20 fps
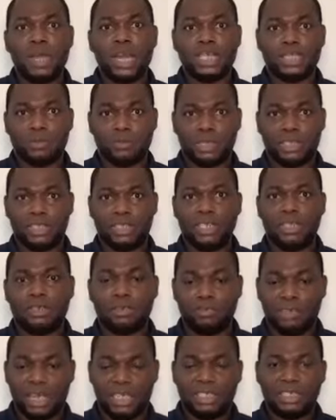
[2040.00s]
as president
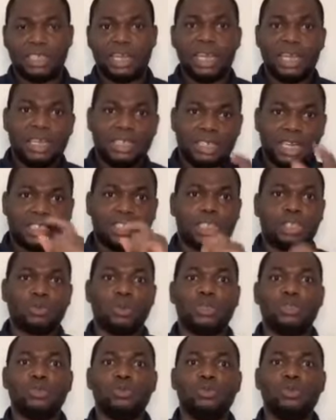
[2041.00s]
of Nigeria, that is
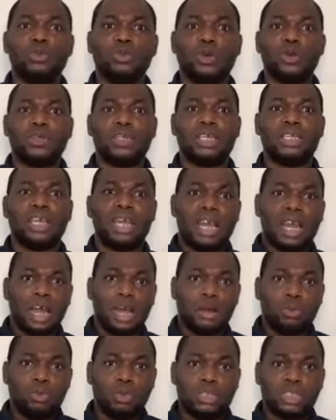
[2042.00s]
when you will know that
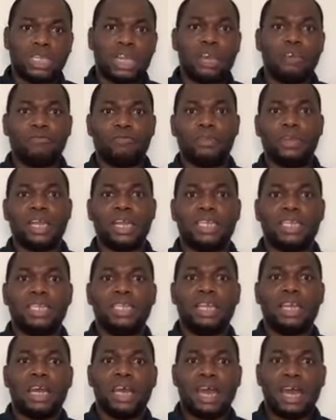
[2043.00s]
Hausa and Fulani
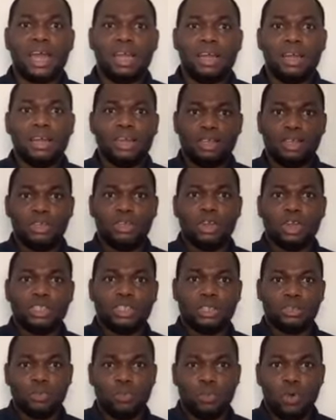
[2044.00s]
are not
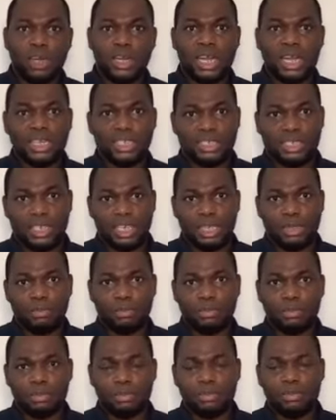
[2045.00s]
one and the same.
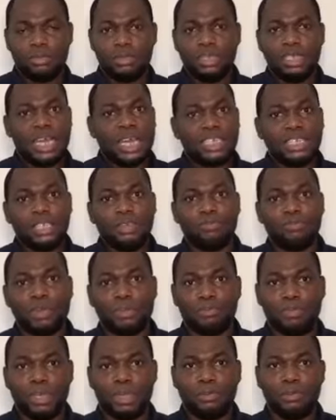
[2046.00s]
They are
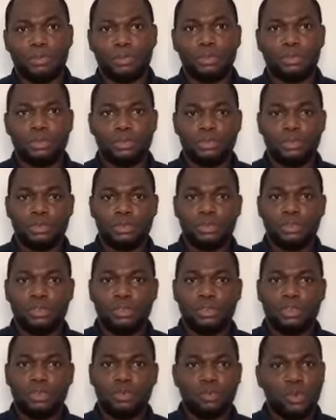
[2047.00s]
different people.
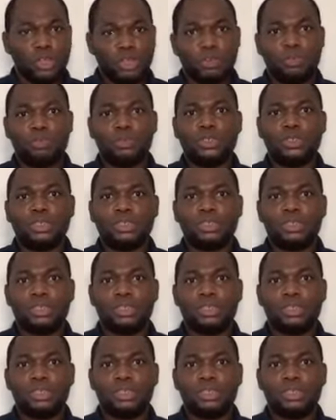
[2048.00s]
When you put